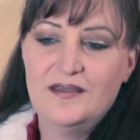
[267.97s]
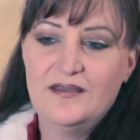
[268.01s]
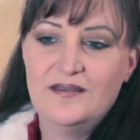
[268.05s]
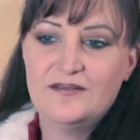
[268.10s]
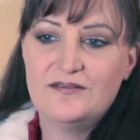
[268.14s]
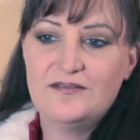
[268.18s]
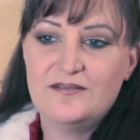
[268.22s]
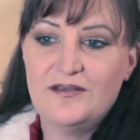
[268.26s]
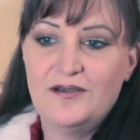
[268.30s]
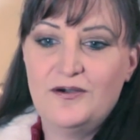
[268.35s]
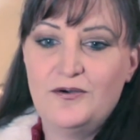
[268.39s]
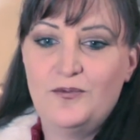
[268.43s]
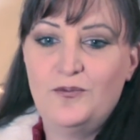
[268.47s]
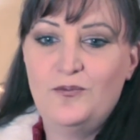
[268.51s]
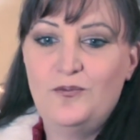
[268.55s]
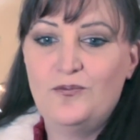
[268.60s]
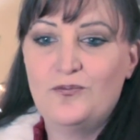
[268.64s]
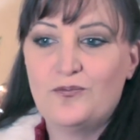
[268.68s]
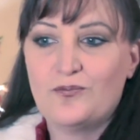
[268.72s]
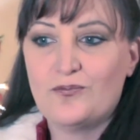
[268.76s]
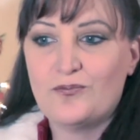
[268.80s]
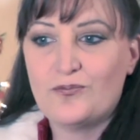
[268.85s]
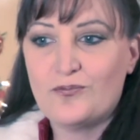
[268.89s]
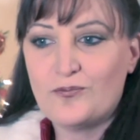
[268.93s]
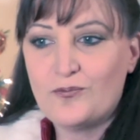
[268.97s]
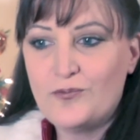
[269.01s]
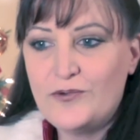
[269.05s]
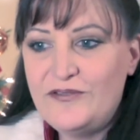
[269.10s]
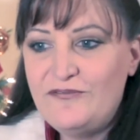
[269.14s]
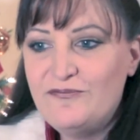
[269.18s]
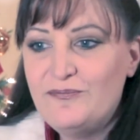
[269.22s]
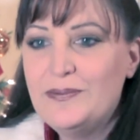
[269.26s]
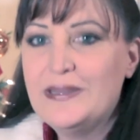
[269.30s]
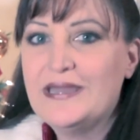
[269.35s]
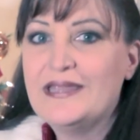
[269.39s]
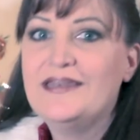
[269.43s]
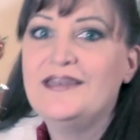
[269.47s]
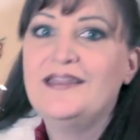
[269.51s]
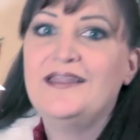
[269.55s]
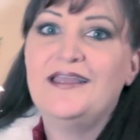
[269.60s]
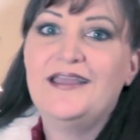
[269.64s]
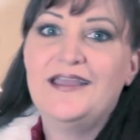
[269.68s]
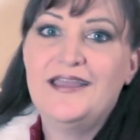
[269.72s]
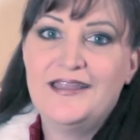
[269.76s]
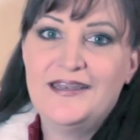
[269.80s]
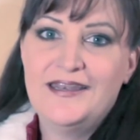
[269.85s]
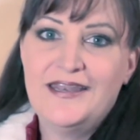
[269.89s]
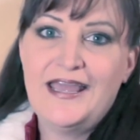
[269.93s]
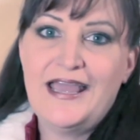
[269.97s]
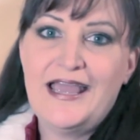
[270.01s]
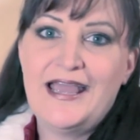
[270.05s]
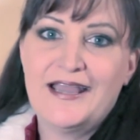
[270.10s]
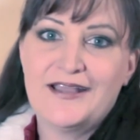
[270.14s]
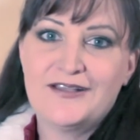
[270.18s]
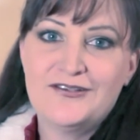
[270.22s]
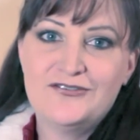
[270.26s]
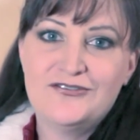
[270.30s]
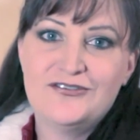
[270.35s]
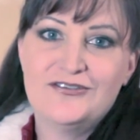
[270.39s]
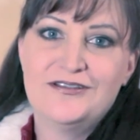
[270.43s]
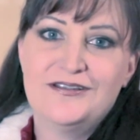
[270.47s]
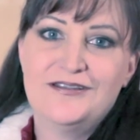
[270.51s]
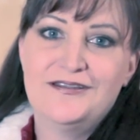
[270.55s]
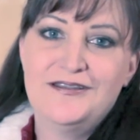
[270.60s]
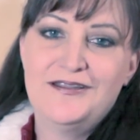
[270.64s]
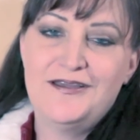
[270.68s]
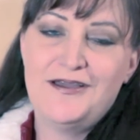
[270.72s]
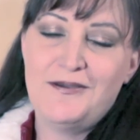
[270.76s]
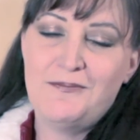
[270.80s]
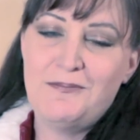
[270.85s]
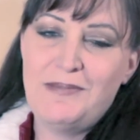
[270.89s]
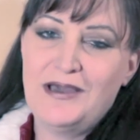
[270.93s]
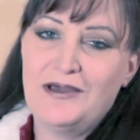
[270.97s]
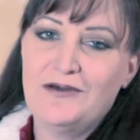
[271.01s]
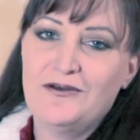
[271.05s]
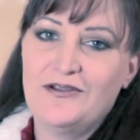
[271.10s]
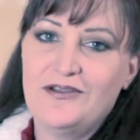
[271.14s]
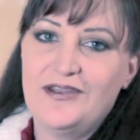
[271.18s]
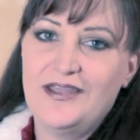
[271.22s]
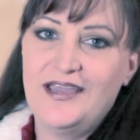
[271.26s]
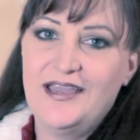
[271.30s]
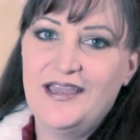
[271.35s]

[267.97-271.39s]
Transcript: So we've been in action about